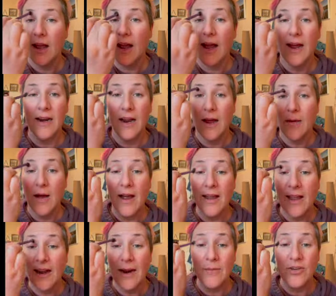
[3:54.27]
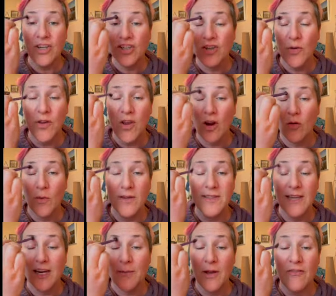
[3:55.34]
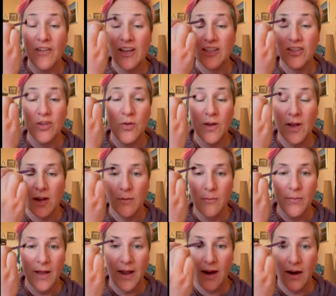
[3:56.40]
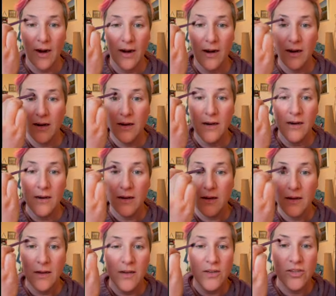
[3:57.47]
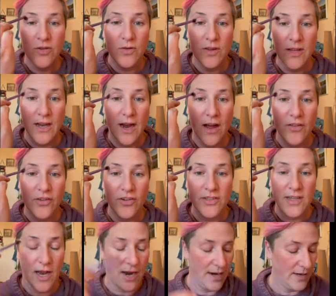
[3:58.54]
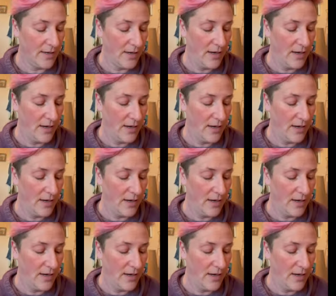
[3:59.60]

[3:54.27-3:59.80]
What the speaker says: And I'm just showing you on one side of my face so you can compare to the other side.